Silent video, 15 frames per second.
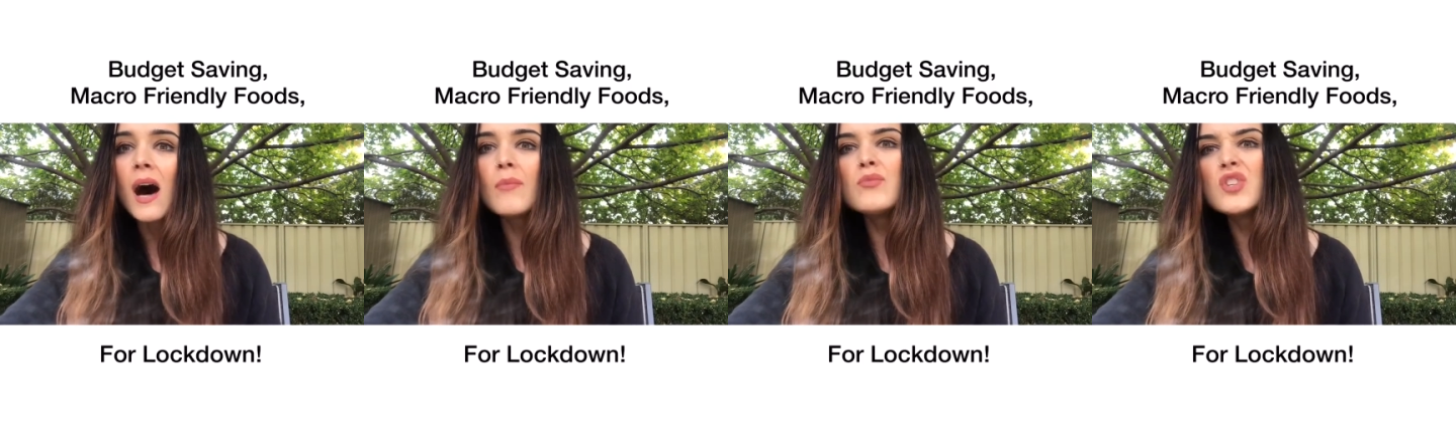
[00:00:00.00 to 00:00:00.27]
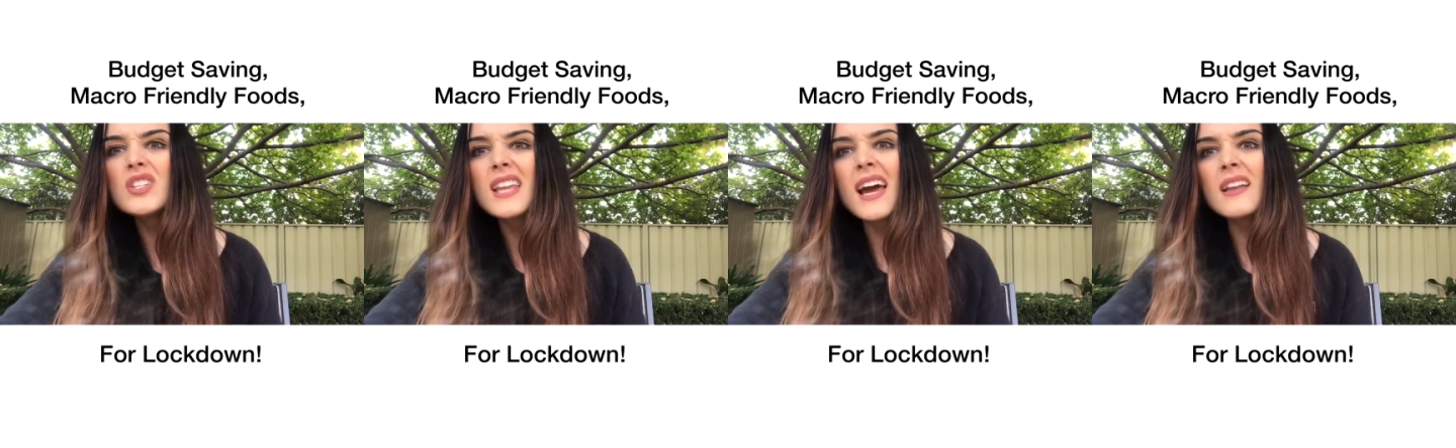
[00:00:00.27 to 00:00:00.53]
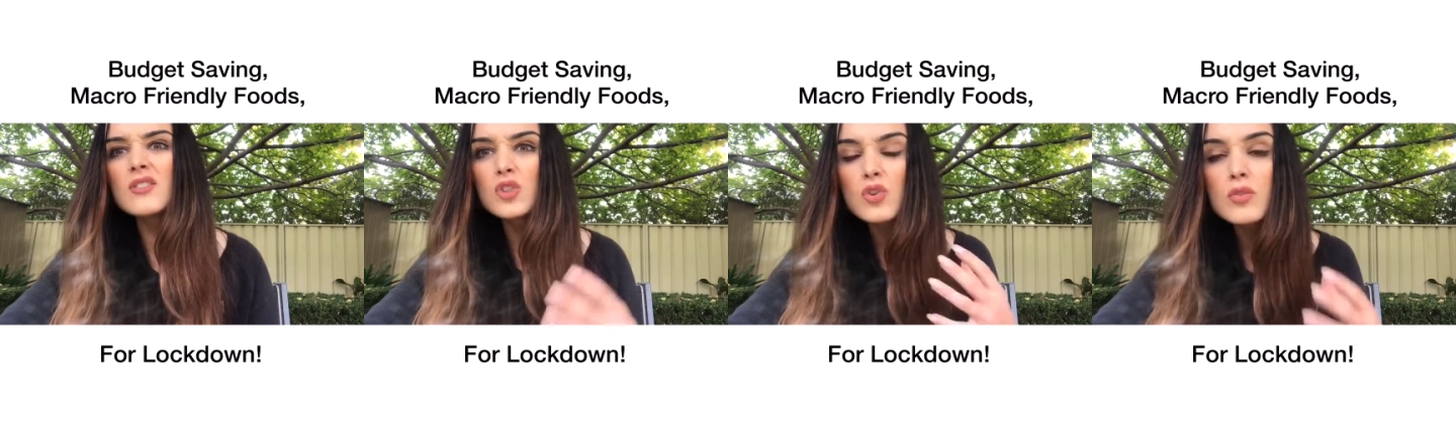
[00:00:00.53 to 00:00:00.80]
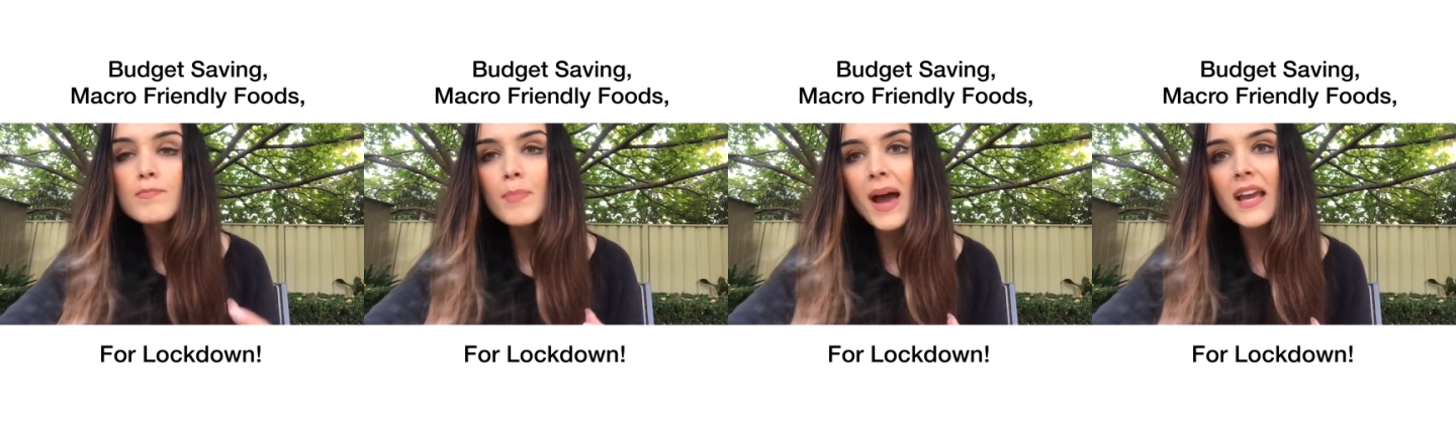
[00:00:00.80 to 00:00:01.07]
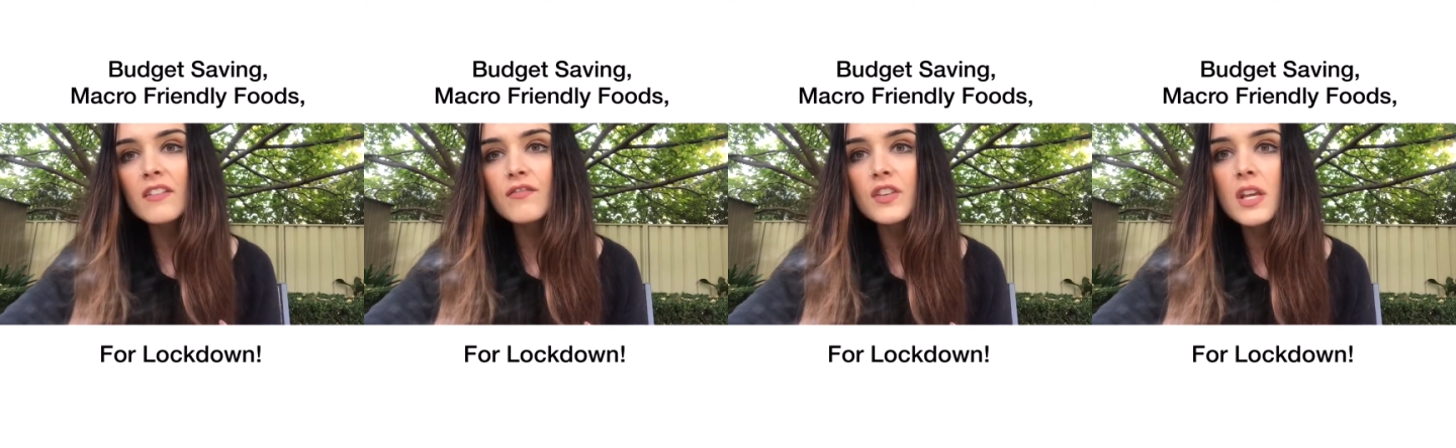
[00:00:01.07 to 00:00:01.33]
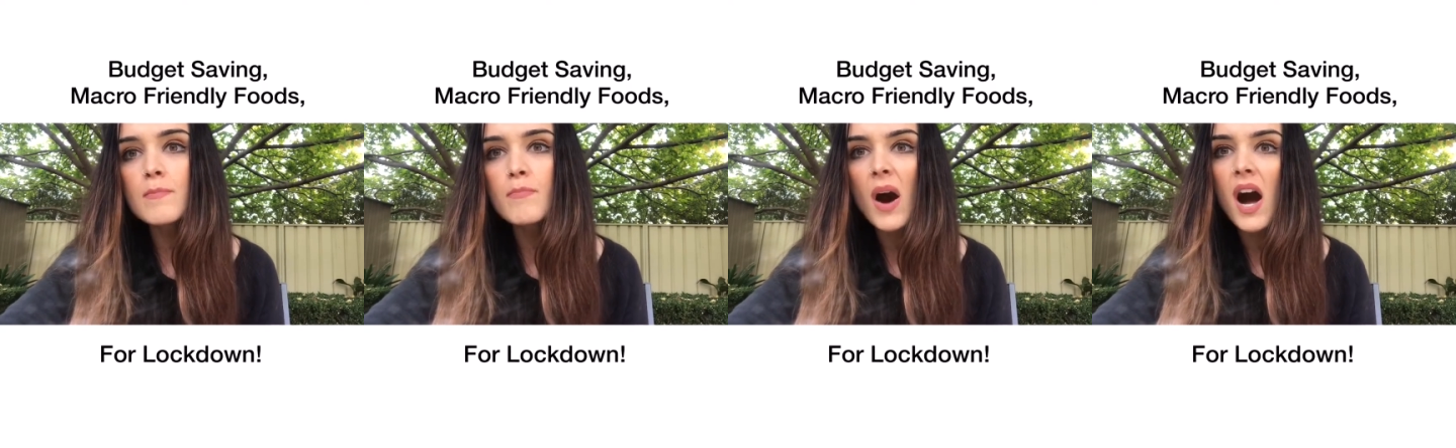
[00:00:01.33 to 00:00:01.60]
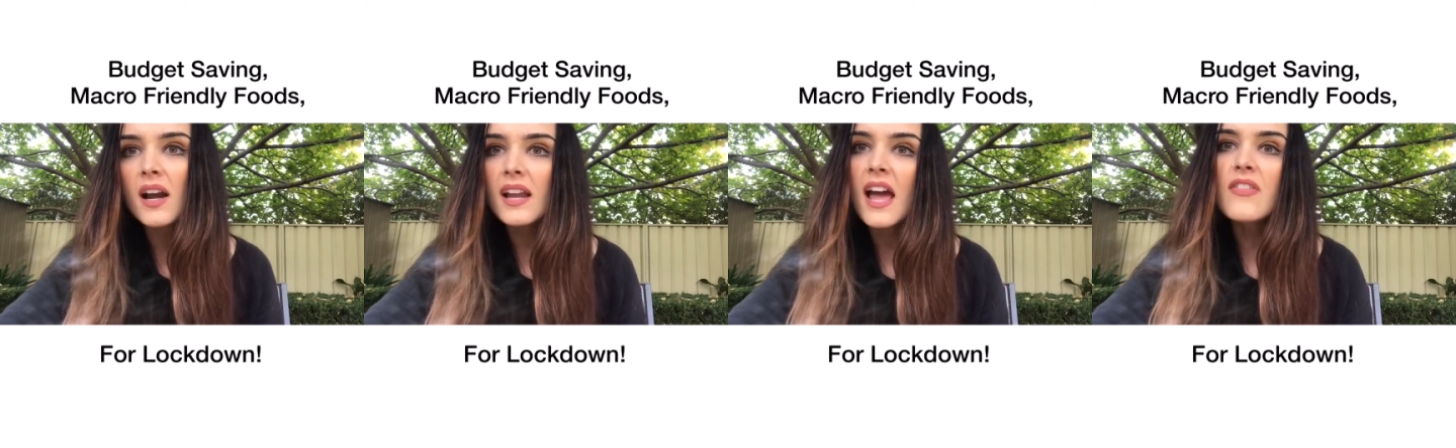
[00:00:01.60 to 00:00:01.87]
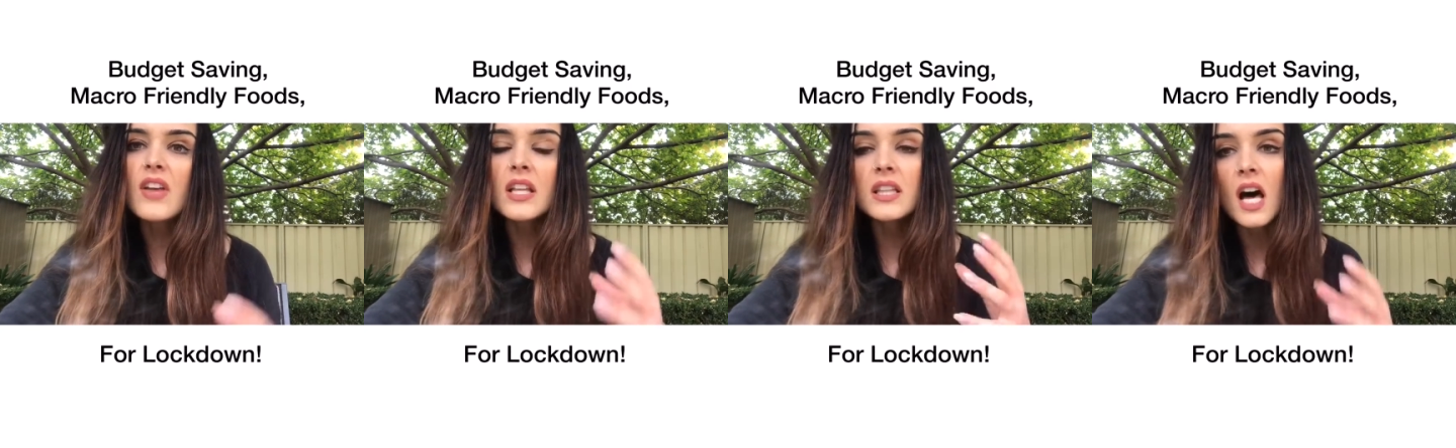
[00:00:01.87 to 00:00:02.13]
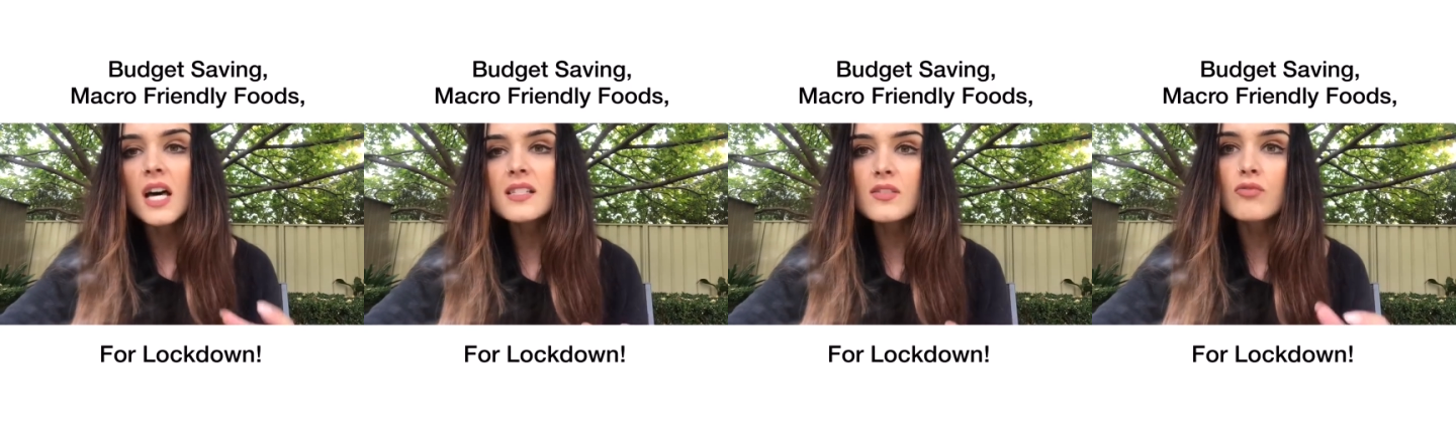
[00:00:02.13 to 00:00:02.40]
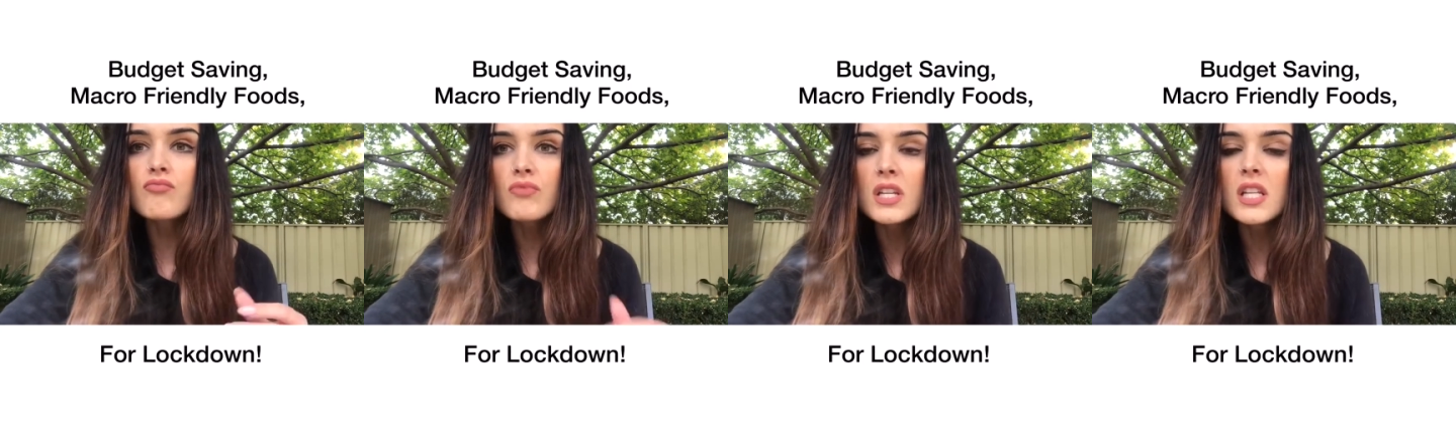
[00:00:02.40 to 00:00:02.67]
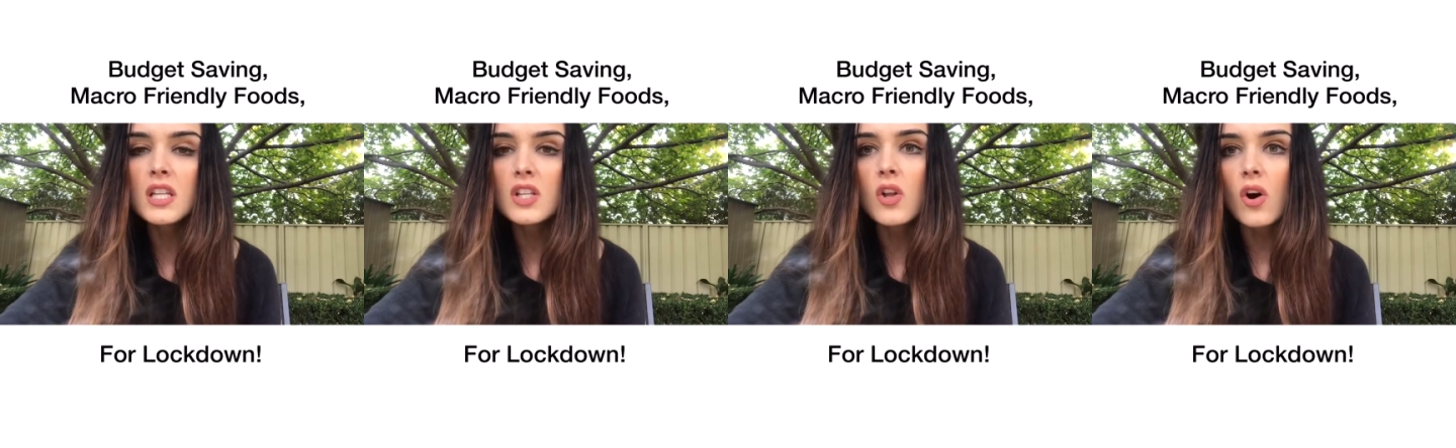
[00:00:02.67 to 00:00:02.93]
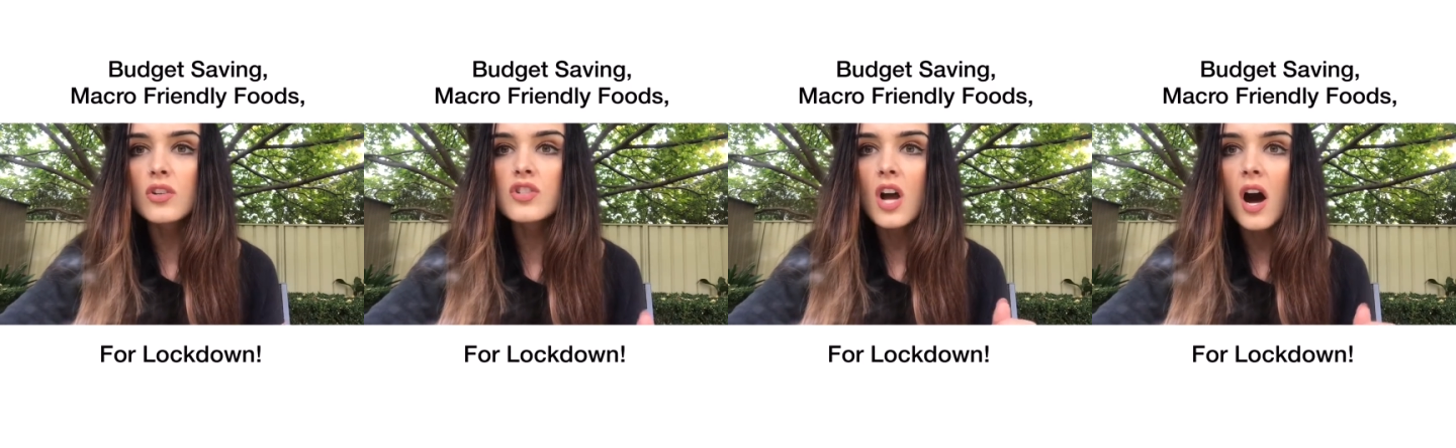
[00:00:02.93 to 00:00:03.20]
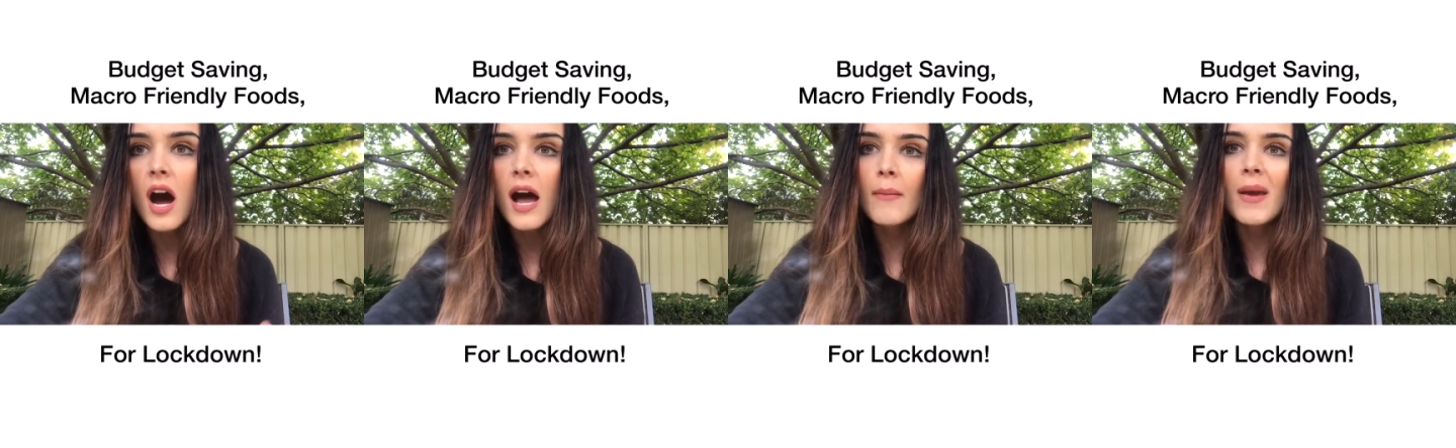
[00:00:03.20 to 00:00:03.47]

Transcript: You get good bang for your buck and they last a really long time.